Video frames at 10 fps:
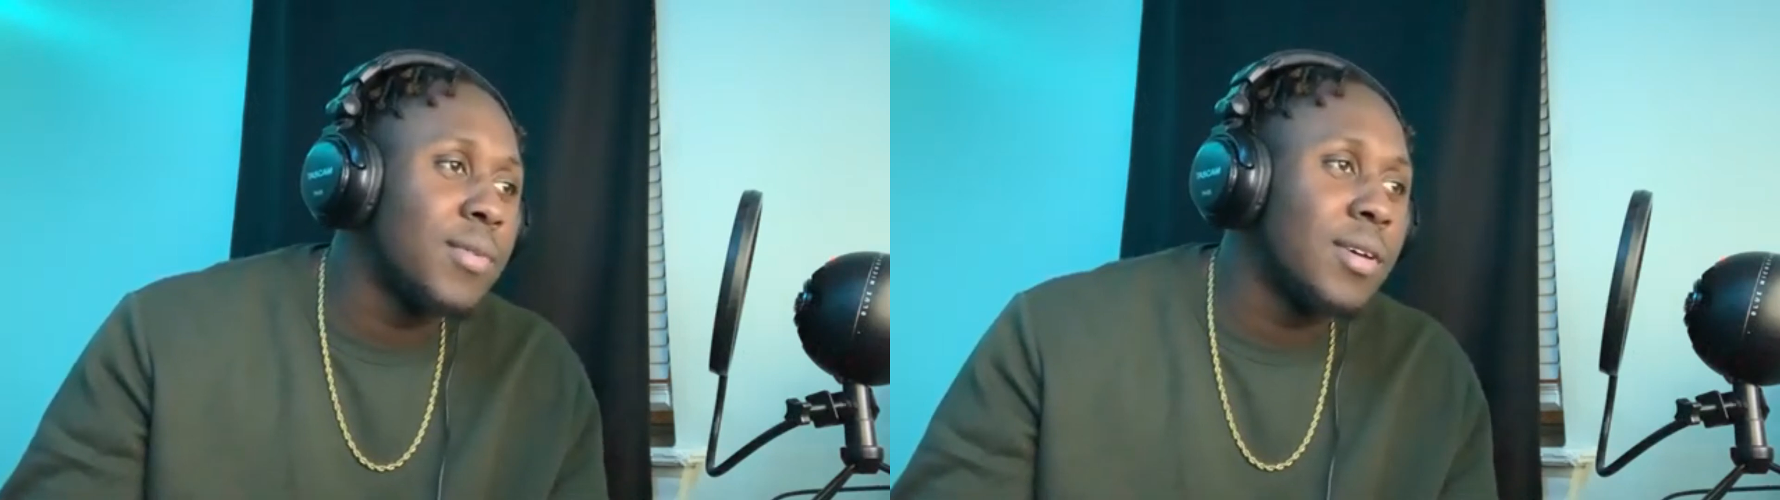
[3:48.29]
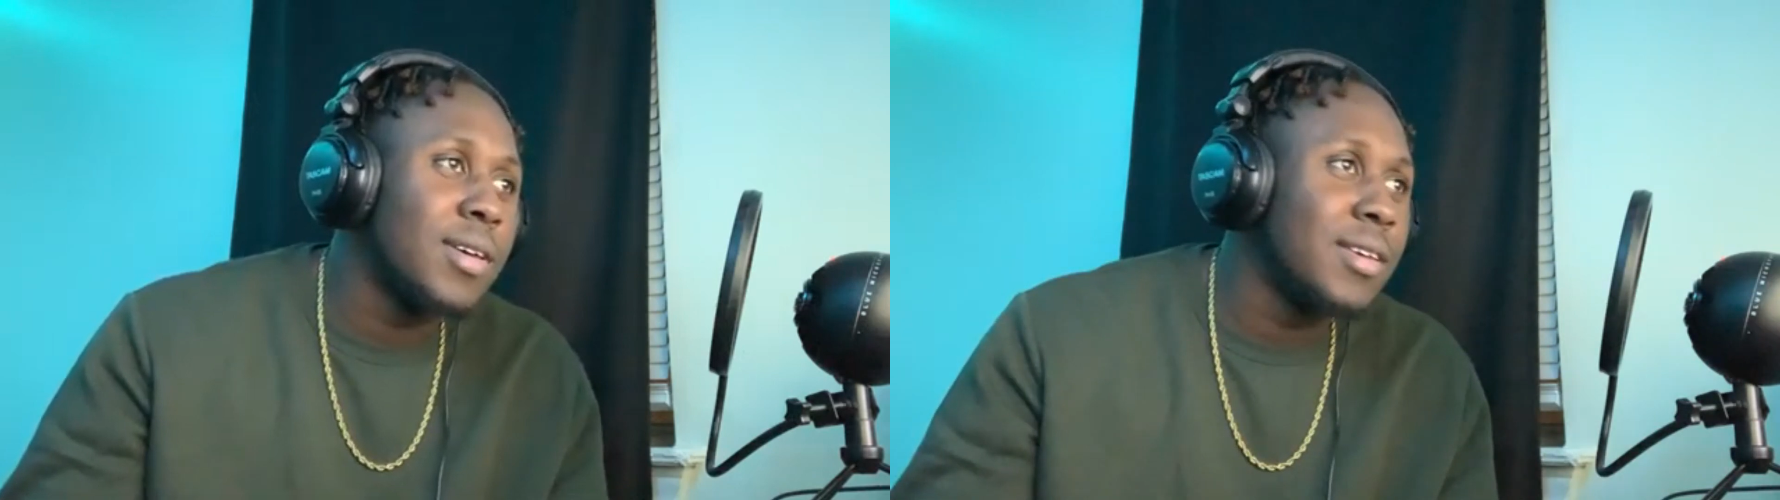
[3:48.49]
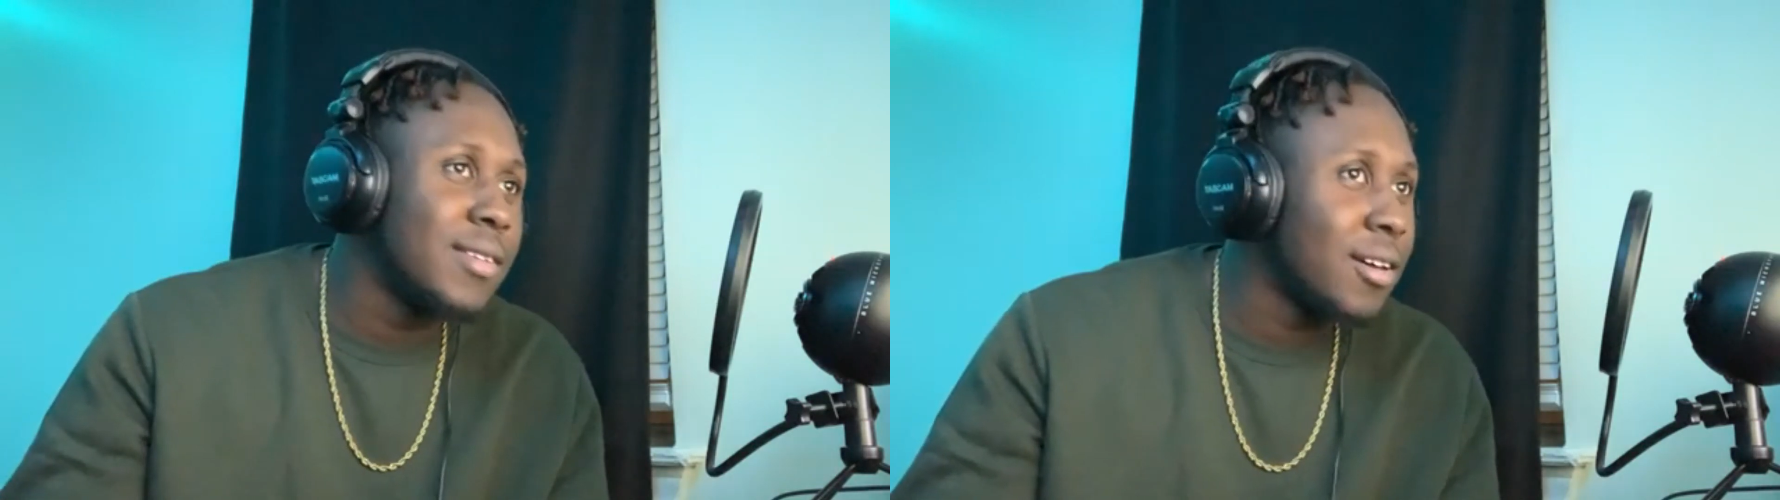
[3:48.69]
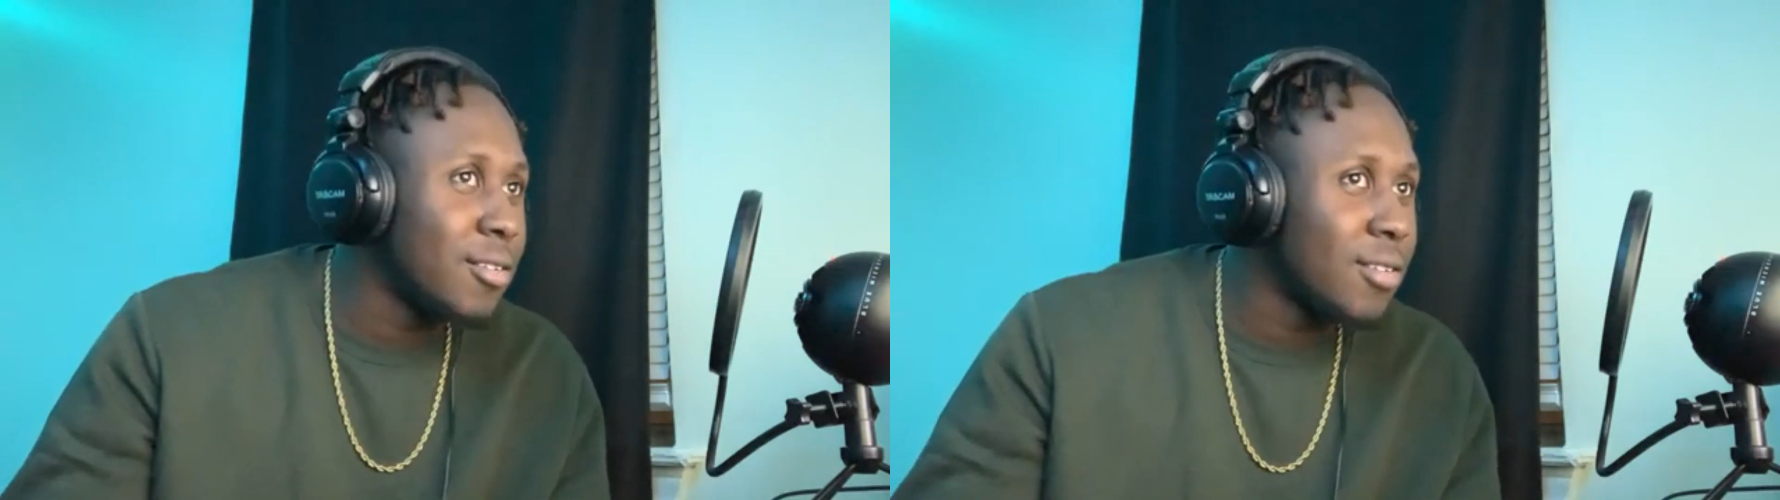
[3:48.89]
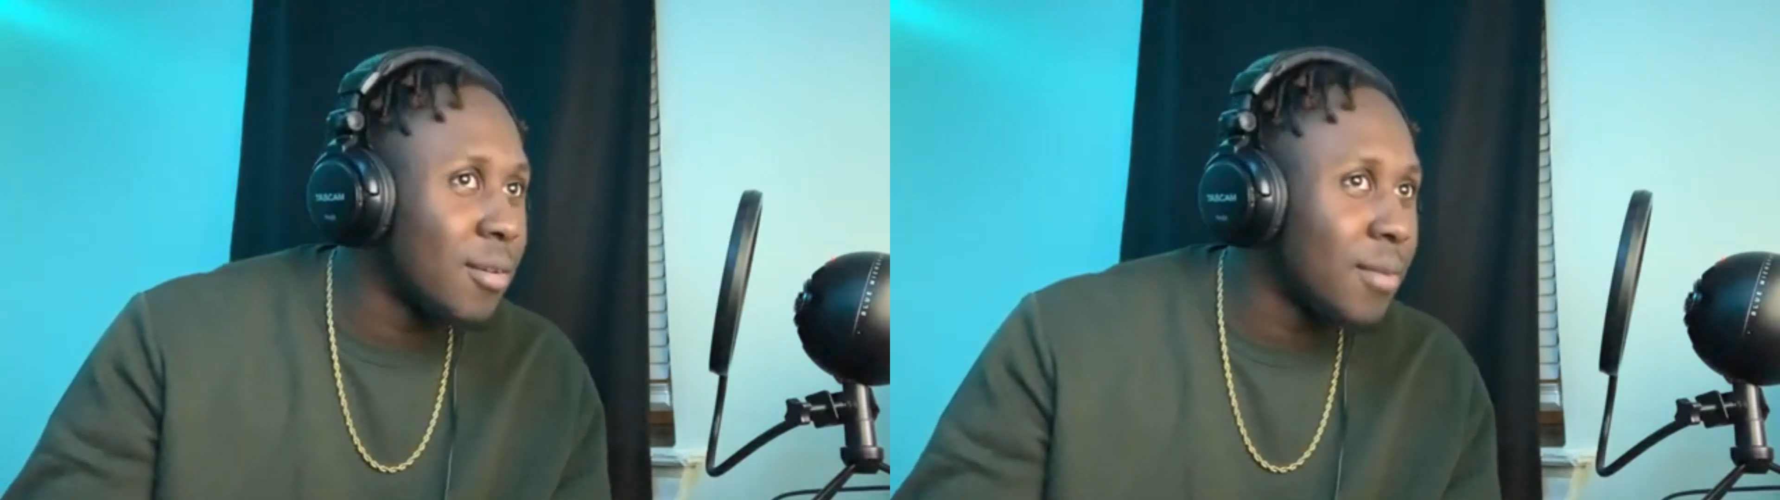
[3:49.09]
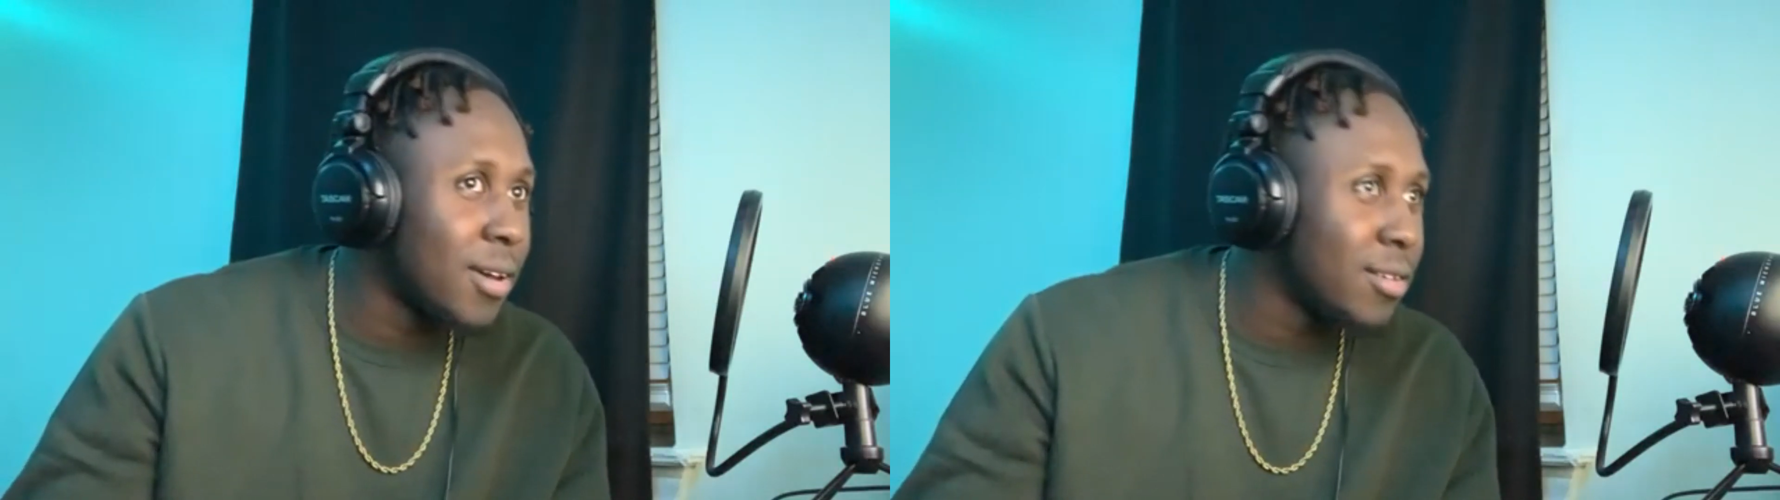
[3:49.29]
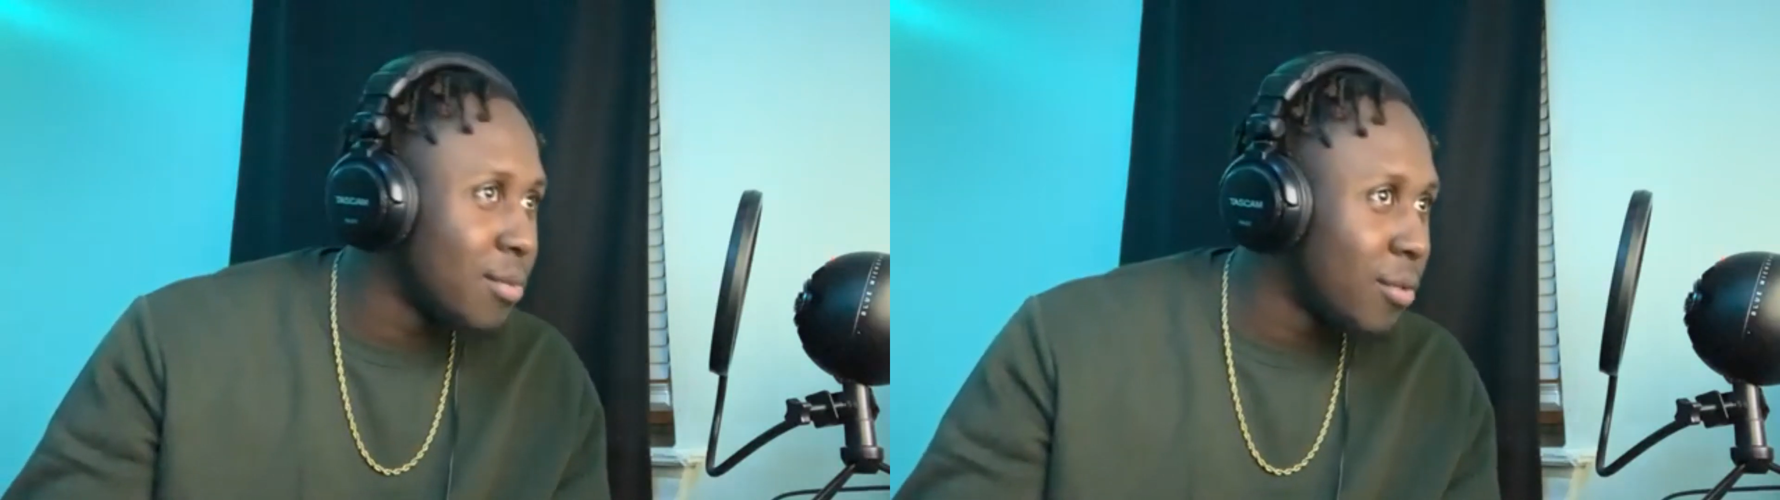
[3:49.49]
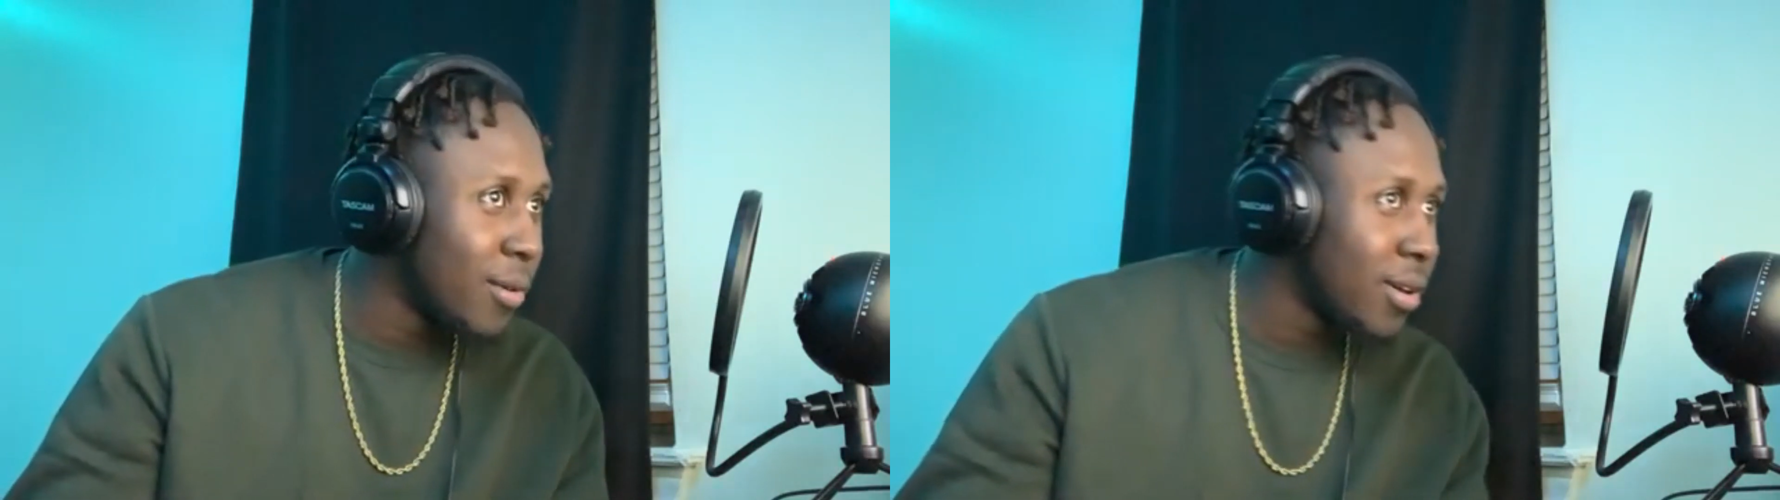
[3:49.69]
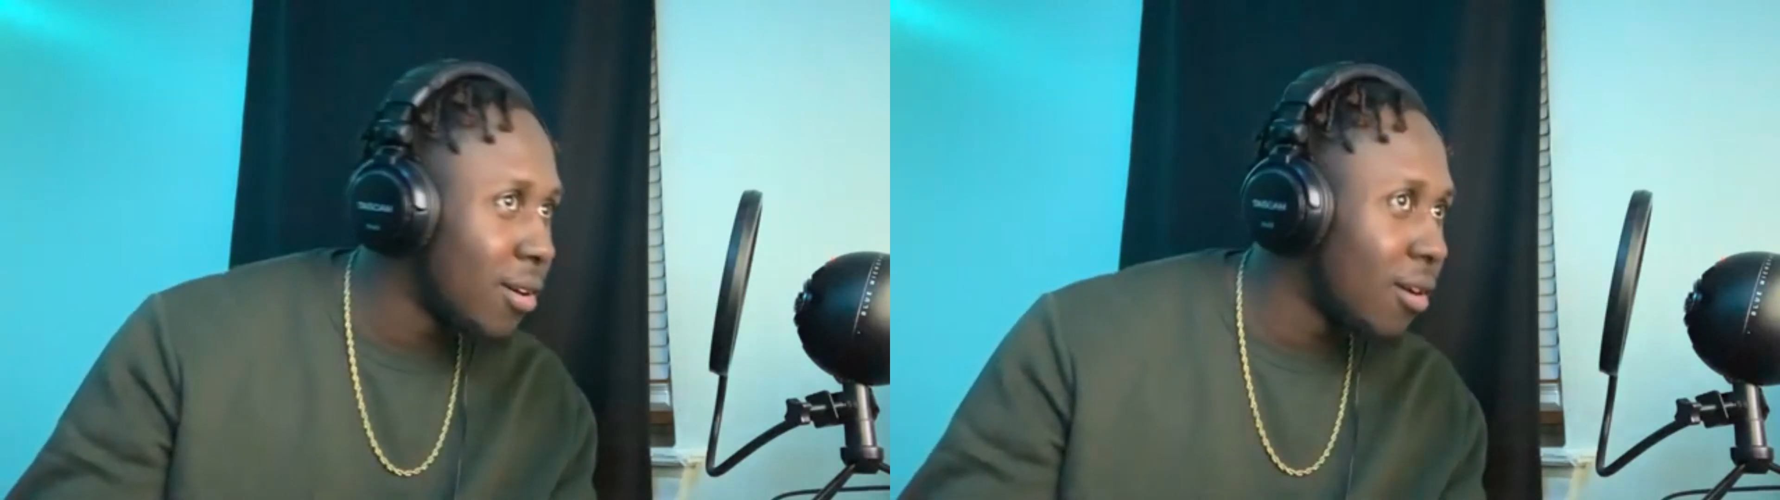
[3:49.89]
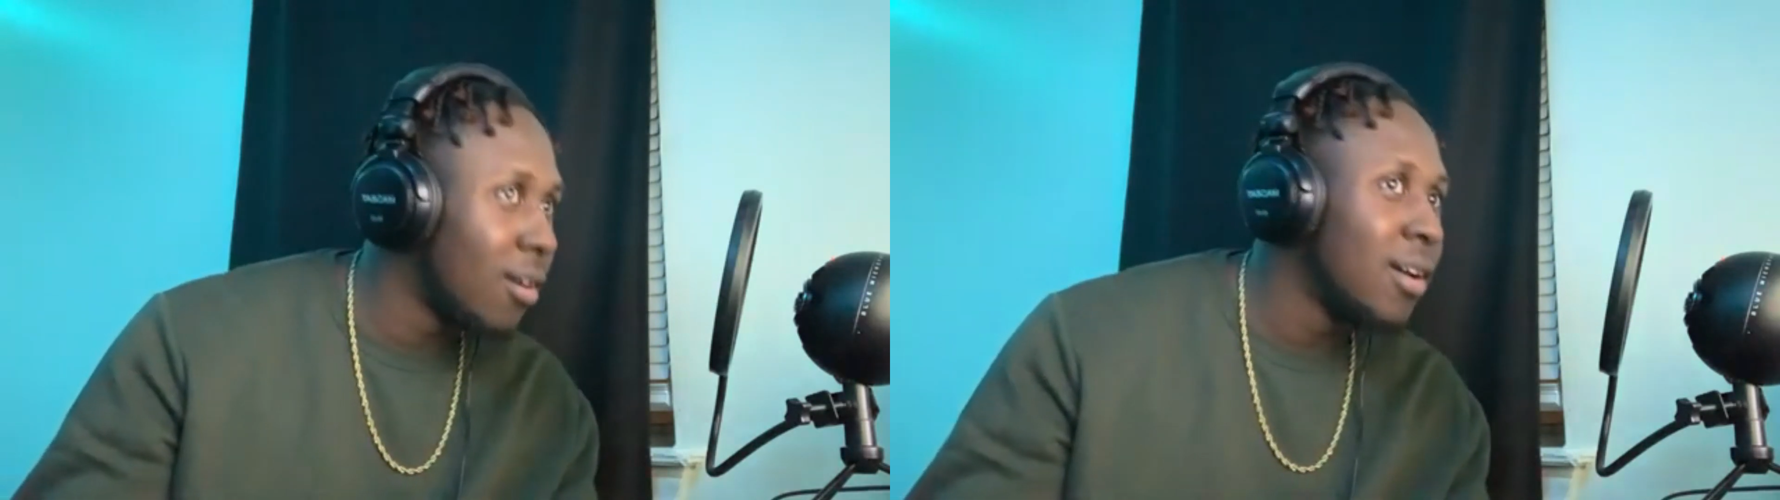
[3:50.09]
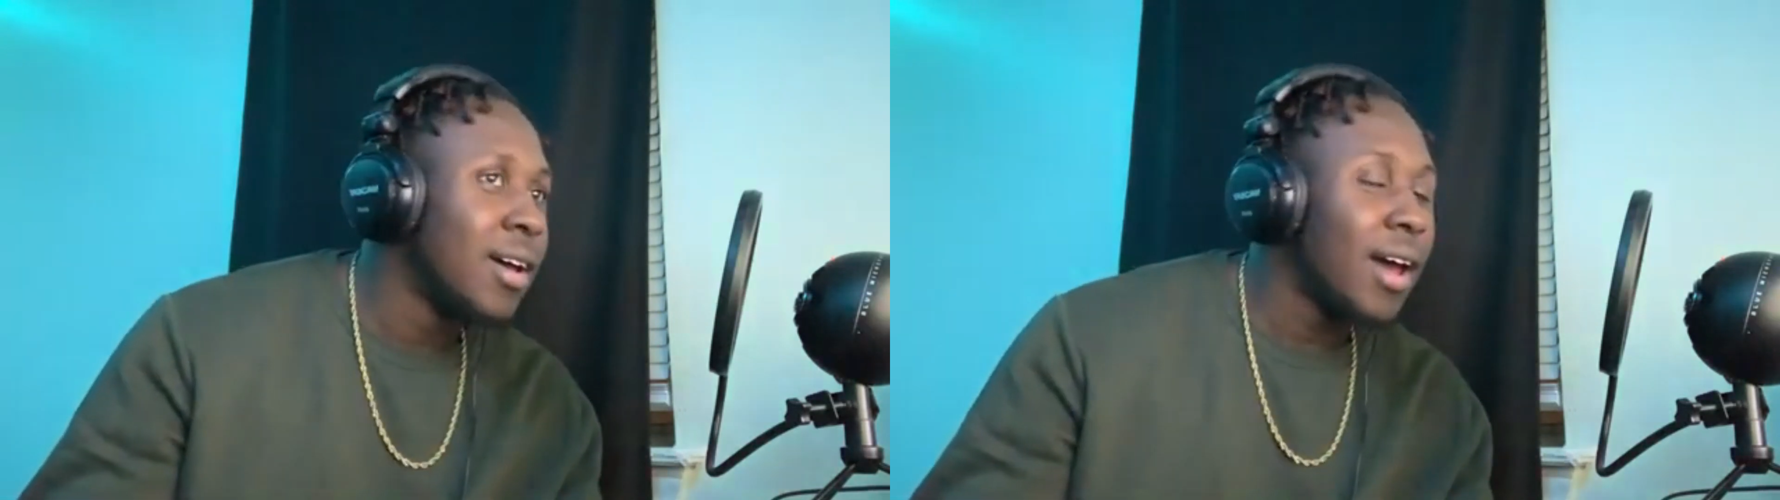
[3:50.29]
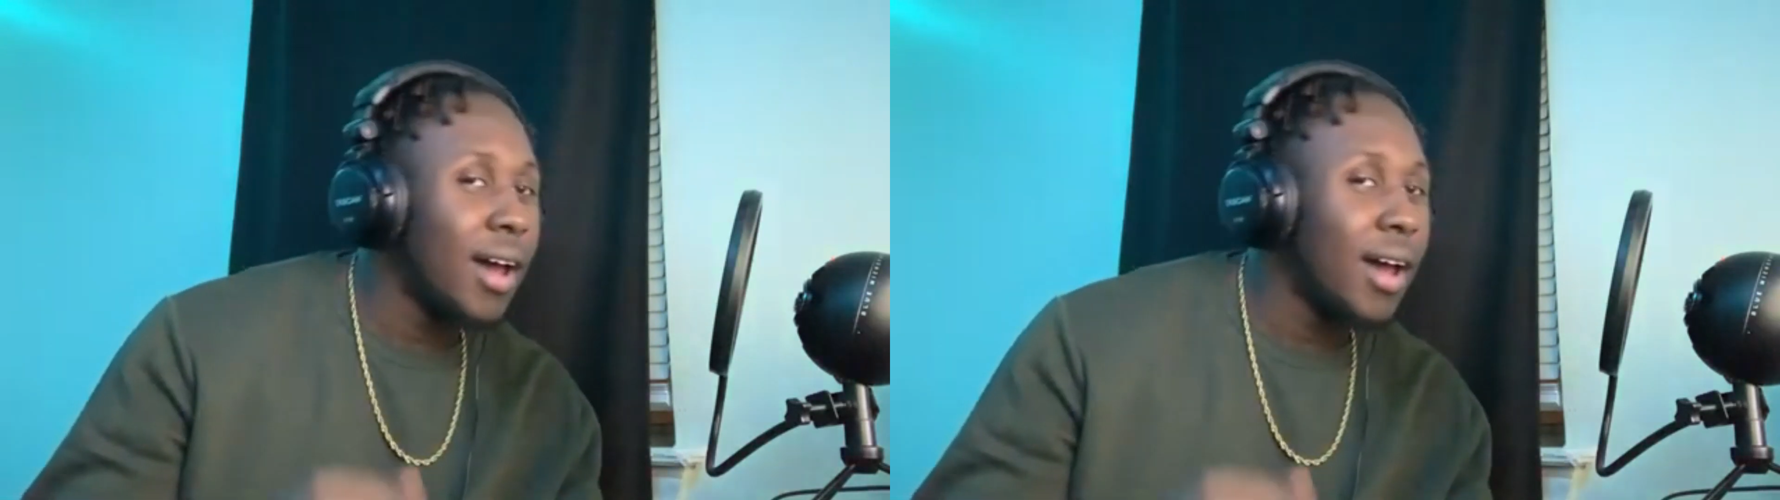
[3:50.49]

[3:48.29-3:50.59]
but he's out here talking about he's a point guard.